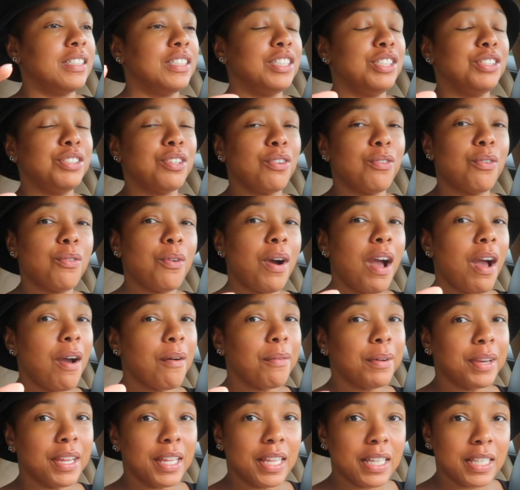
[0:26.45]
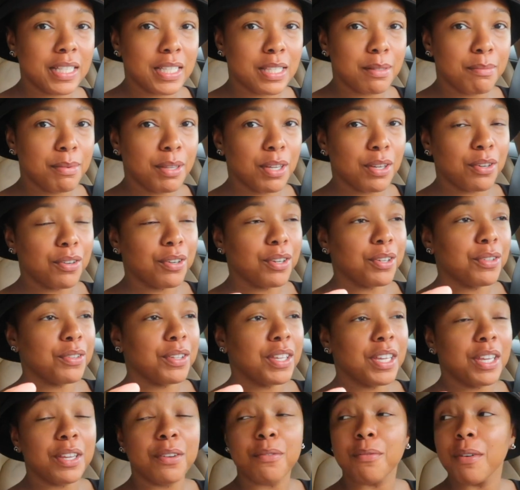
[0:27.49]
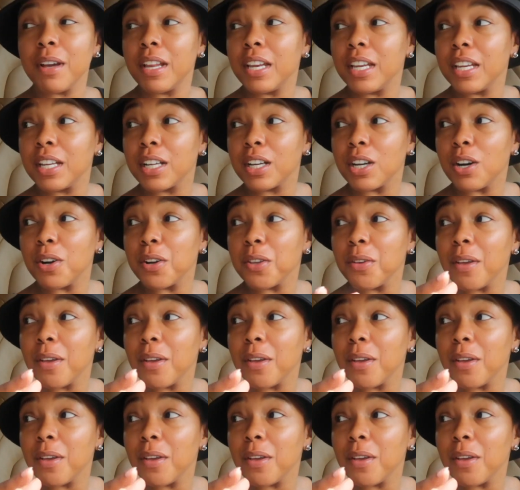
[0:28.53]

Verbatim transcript: You know how it is to be a girl. You're getting ready to go.